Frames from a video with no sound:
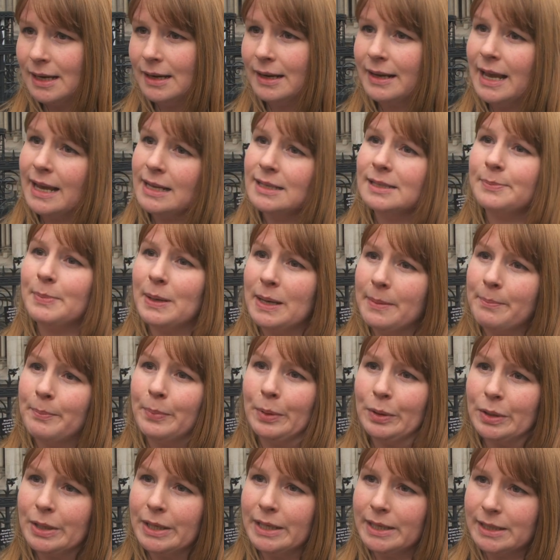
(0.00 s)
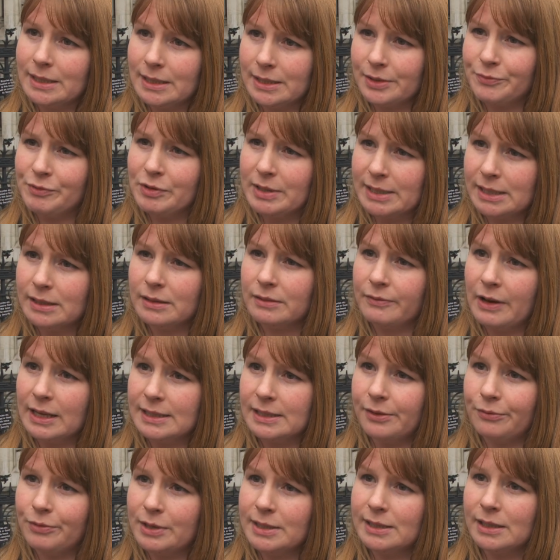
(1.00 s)
and against being bullied
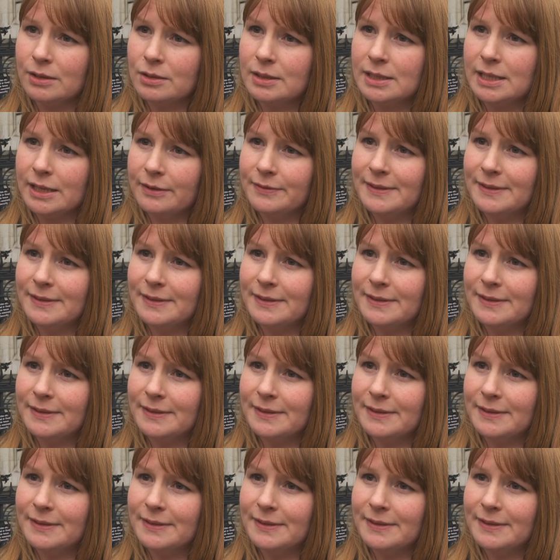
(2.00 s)
as a result